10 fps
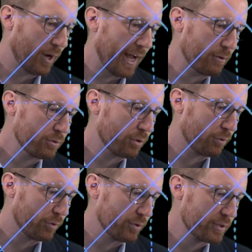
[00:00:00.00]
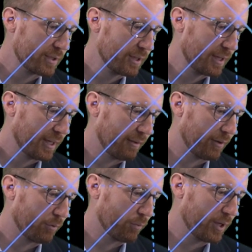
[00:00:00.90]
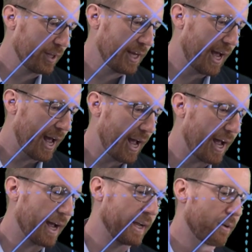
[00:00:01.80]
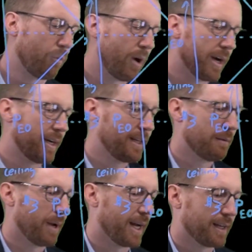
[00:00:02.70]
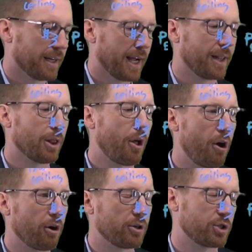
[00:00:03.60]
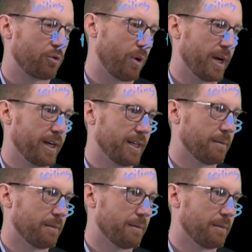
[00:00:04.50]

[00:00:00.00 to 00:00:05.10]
households have a really high quantity demanded, a large quantity